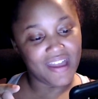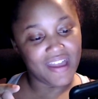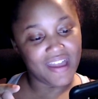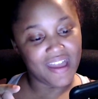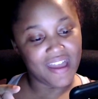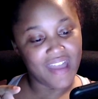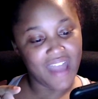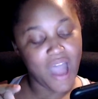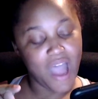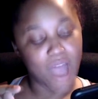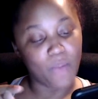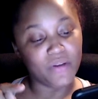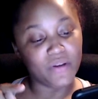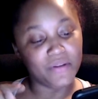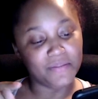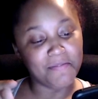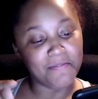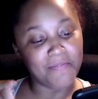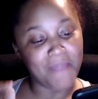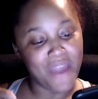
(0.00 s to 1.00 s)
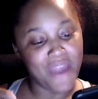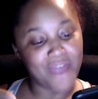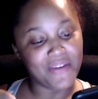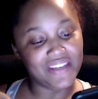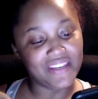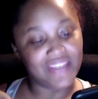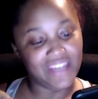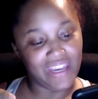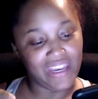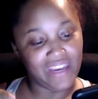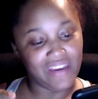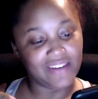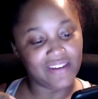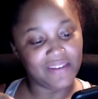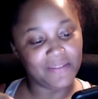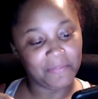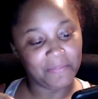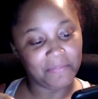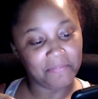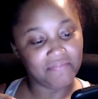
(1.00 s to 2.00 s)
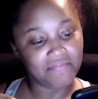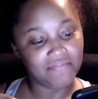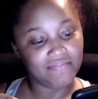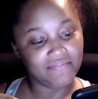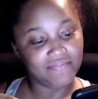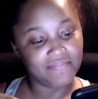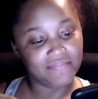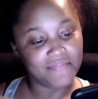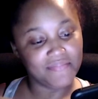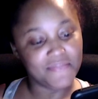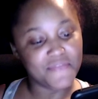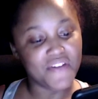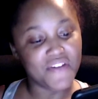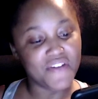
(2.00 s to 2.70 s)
I would marry Dean, fuck